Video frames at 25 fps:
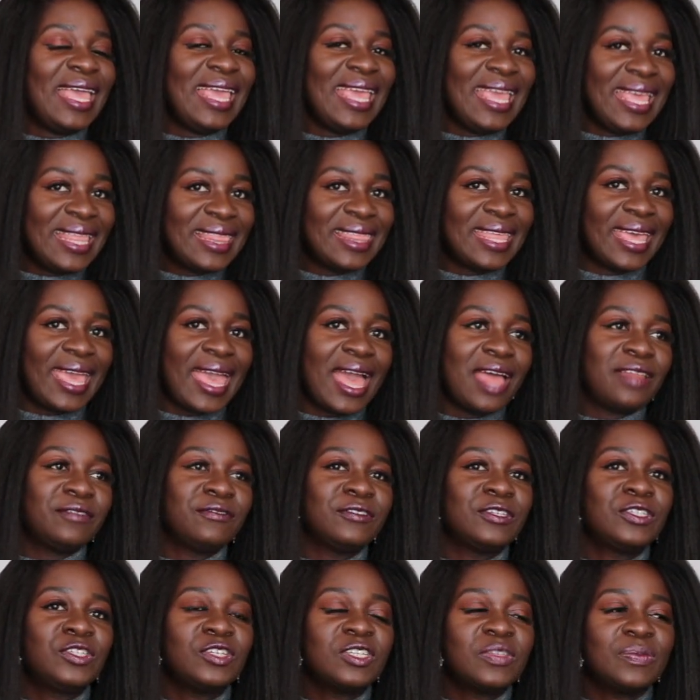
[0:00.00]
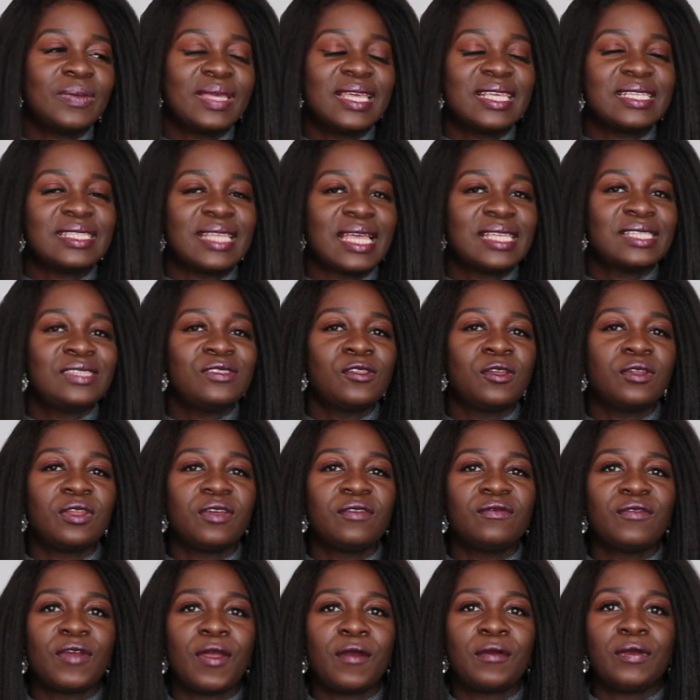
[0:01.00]
in the canvas, just because that's not
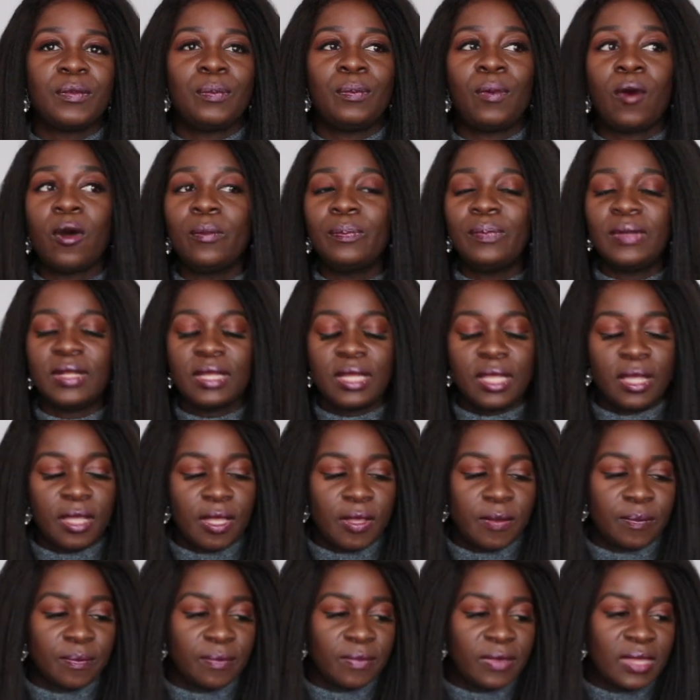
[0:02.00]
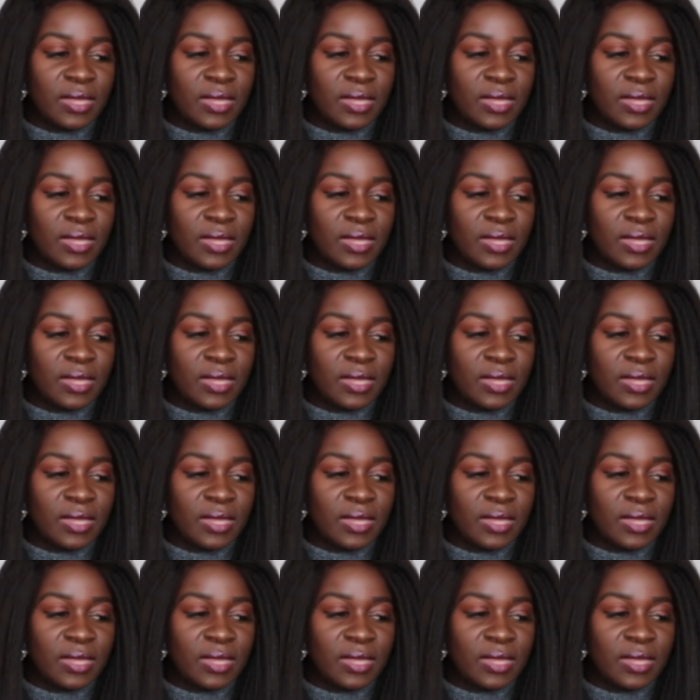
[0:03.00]
a very popular